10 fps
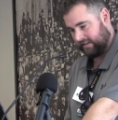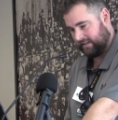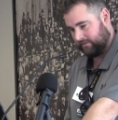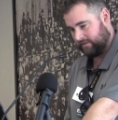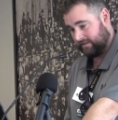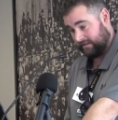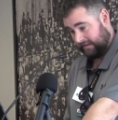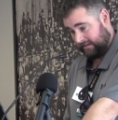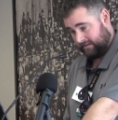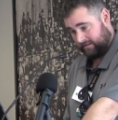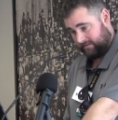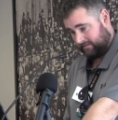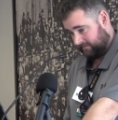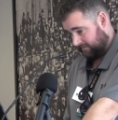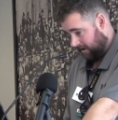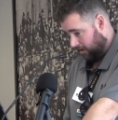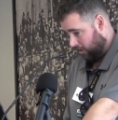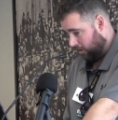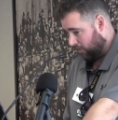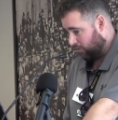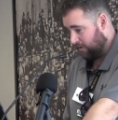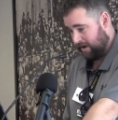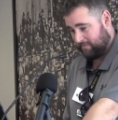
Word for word: get given a whole